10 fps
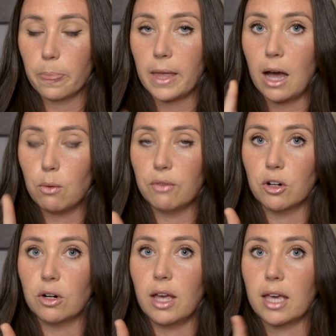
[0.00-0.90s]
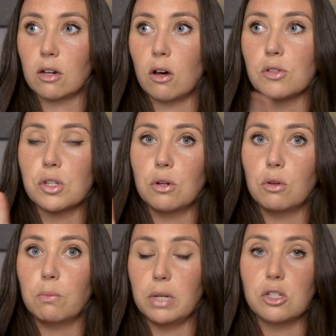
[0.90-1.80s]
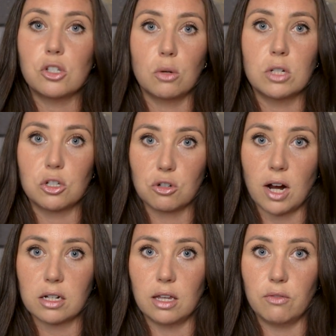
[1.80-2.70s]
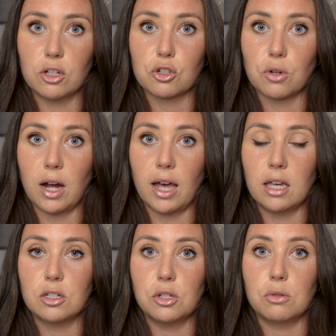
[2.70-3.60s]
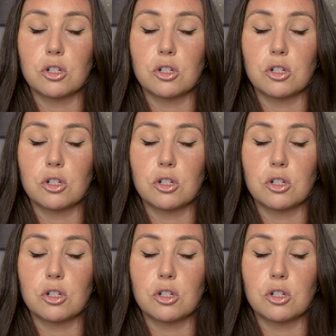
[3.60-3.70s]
However, it can also be so destructive and try to